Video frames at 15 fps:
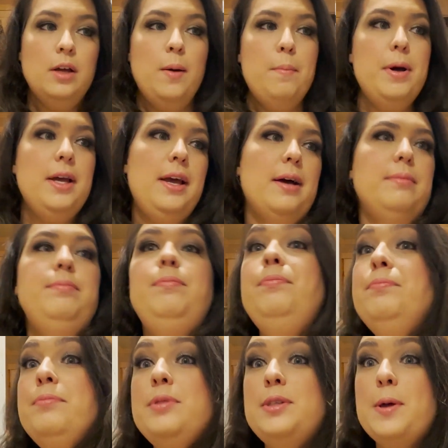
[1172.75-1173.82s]
But yeah,
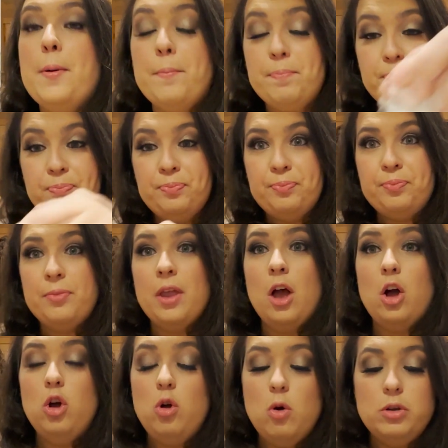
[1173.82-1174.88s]
so
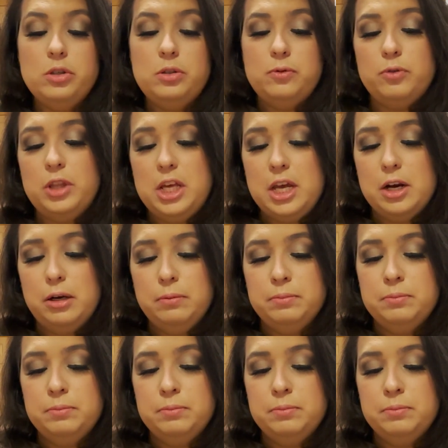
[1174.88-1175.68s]
goals for the year.